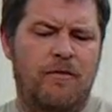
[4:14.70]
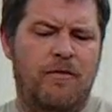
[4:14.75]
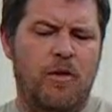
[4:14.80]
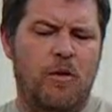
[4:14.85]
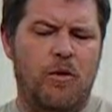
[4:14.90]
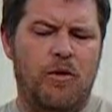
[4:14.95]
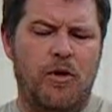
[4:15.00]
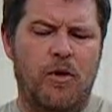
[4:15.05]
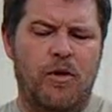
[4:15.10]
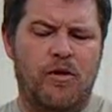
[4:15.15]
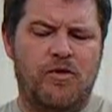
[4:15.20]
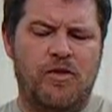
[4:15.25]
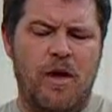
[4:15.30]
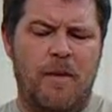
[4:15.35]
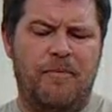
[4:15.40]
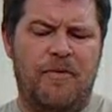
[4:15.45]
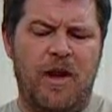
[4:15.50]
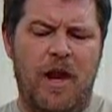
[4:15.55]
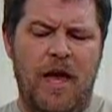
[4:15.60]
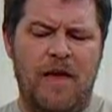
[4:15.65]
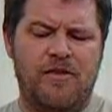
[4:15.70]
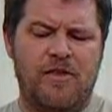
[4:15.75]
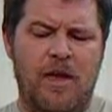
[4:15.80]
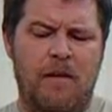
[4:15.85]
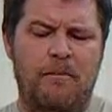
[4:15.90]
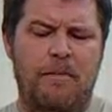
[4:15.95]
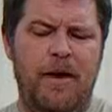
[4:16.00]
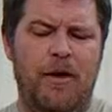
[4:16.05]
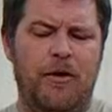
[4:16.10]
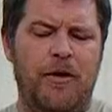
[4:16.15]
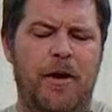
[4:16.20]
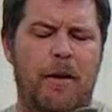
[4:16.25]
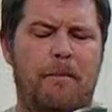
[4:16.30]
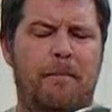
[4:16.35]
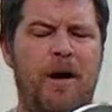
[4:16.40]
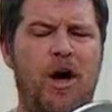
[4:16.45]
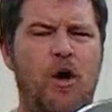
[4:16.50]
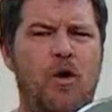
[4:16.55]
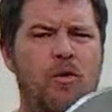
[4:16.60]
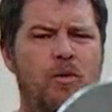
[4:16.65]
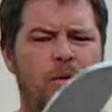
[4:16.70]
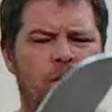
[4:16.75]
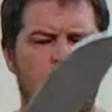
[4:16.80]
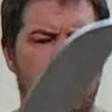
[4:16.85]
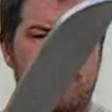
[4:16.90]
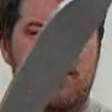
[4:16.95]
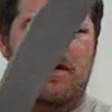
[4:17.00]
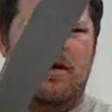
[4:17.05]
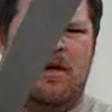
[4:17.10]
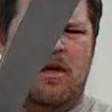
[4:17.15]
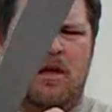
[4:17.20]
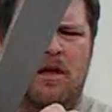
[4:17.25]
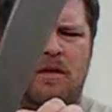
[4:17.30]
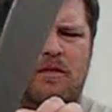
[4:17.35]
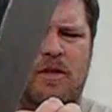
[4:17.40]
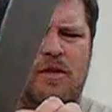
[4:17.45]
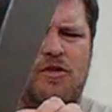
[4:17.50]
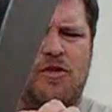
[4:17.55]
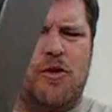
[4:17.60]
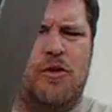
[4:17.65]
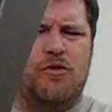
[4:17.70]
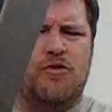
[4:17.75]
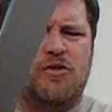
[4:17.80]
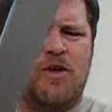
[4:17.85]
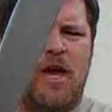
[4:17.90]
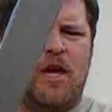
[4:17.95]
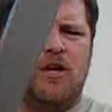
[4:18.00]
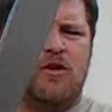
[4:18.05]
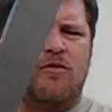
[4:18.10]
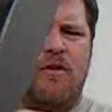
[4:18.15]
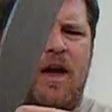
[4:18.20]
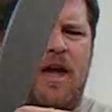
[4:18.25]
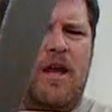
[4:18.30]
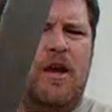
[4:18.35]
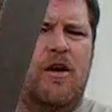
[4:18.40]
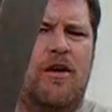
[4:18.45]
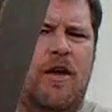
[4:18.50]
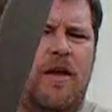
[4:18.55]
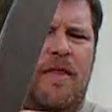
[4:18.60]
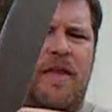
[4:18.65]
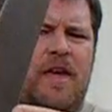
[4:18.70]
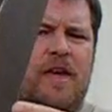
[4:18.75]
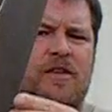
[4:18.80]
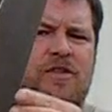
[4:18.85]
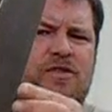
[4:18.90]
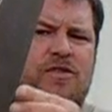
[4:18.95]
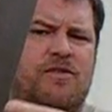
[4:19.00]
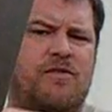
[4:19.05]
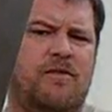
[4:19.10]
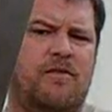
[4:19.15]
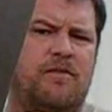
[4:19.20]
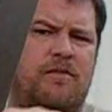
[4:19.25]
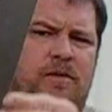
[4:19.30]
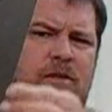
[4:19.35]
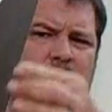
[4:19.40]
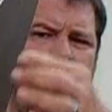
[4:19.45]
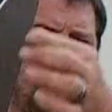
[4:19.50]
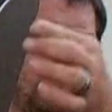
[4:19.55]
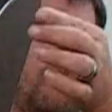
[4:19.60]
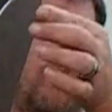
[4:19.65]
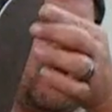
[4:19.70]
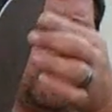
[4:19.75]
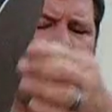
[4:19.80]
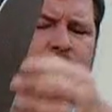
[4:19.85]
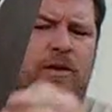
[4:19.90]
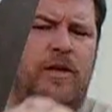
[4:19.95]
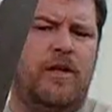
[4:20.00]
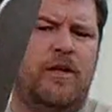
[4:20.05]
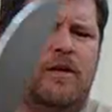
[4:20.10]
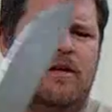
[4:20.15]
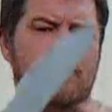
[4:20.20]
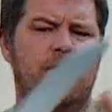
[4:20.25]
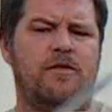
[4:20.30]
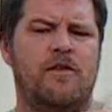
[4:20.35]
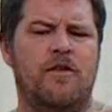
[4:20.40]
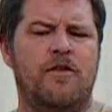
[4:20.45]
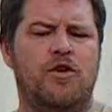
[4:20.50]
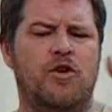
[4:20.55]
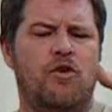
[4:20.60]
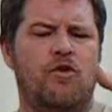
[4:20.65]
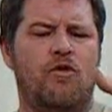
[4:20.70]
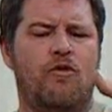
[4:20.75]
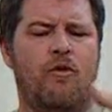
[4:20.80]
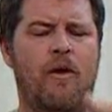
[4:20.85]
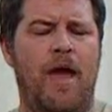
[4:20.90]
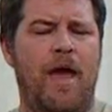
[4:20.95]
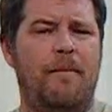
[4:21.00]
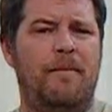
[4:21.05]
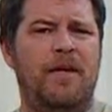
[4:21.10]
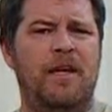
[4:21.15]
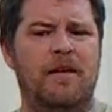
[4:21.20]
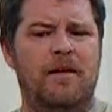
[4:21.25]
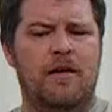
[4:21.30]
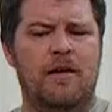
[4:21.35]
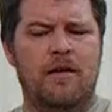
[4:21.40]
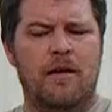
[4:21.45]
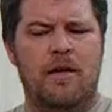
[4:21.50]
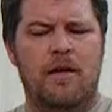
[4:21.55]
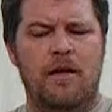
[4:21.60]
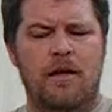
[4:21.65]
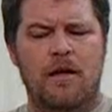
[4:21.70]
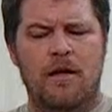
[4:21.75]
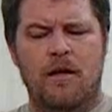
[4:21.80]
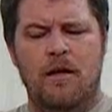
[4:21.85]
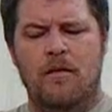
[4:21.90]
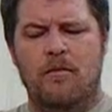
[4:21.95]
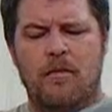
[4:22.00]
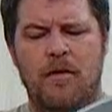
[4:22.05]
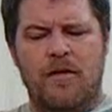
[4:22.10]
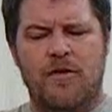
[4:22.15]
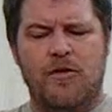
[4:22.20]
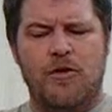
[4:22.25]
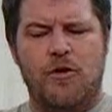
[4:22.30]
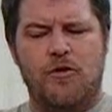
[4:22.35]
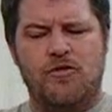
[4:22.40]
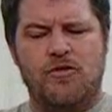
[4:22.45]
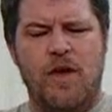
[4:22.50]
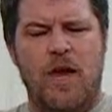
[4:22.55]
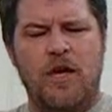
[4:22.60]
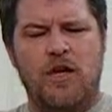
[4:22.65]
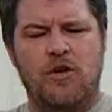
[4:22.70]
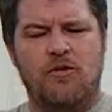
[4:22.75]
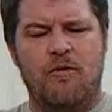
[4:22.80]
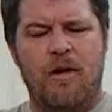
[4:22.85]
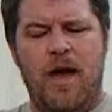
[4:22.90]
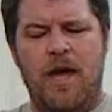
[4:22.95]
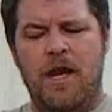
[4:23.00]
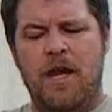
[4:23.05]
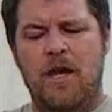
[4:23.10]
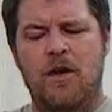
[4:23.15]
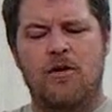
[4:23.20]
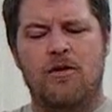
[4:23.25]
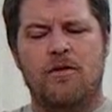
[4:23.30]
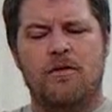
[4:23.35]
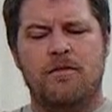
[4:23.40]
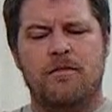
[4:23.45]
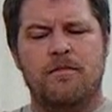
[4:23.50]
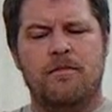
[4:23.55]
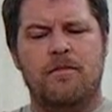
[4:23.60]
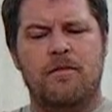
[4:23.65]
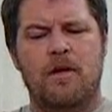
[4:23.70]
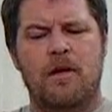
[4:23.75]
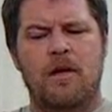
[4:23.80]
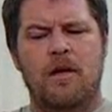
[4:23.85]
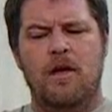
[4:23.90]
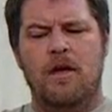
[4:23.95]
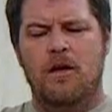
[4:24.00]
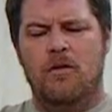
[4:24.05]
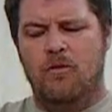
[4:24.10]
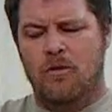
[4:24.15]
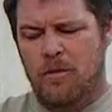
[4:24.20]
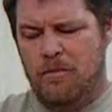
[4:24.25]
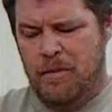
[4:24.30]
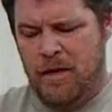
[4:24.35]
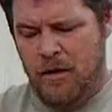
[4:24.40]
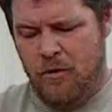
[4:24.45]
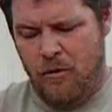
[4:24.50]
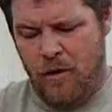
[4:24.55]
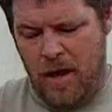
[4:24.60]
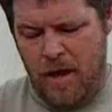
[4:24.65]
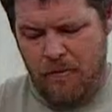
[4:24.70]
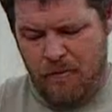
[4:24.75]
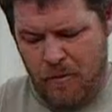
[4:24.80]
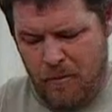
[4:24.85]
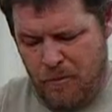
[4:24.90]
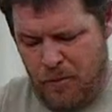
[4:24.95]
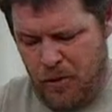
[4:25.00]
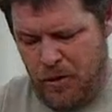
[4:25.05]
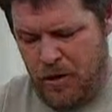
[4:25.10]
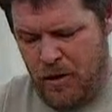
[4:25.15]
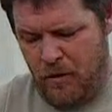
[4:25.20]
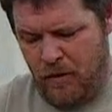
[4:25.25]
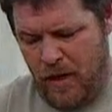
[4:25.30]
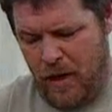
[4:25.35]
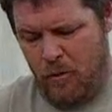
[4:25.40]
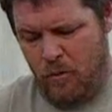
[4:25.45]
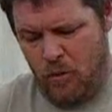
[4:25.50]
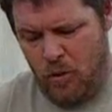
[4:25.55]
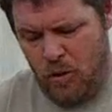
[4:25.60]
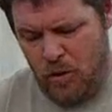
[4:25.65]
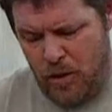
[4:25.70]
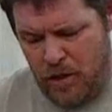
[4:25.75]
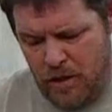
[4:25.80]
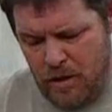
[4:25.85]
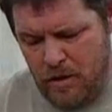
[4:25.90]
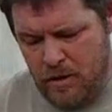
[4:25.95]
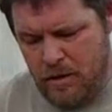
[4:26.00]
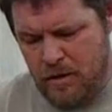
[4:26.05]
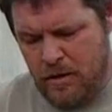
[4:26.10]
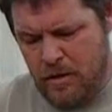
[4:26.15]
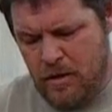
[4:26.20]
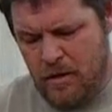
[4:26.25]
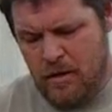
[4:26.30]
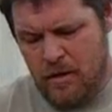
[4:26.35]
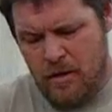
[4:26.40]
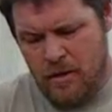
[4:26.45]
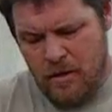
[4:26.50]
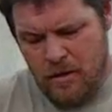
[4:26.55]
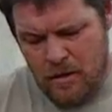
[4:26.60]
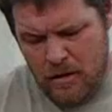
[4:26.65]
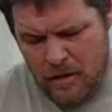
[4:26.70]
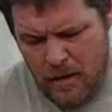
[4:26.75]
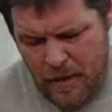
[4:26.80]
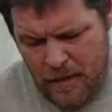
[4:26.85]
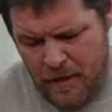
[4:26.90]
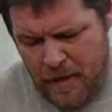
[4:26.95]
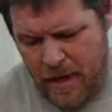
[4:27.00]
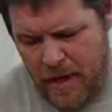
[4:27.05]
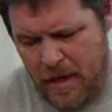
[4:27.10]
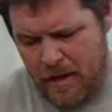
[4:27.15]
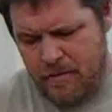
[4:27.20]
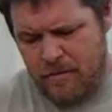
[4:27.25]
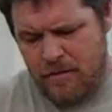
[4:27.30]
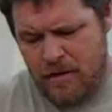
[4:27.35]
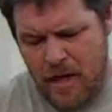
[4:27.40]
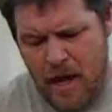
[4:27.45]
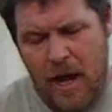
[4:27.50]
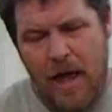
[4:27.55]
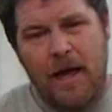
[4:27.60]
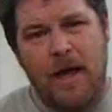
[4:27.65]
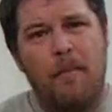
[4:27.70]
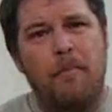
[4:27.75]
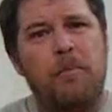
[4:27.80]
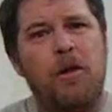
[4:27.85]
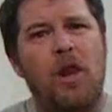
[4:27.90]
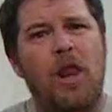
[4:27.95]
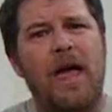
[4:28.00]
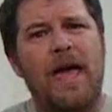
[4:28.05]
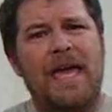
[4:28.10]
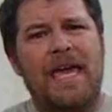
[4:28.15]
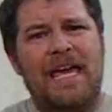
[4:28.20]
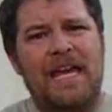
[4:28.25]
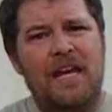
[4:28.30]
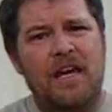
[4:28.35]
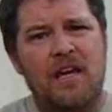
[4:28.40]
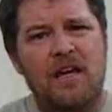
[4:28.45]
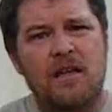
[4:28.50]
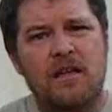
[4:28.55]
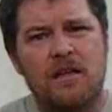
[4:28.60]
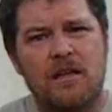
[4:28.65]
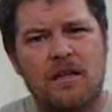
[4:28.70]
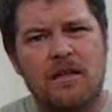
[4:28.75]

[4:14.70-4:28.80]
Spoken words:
If you were doing something like, say, building a bow, this little section right here, now this is rounded so that you can grab it, but this little section right here would be great for putting on that wood like that, kind of like a plane,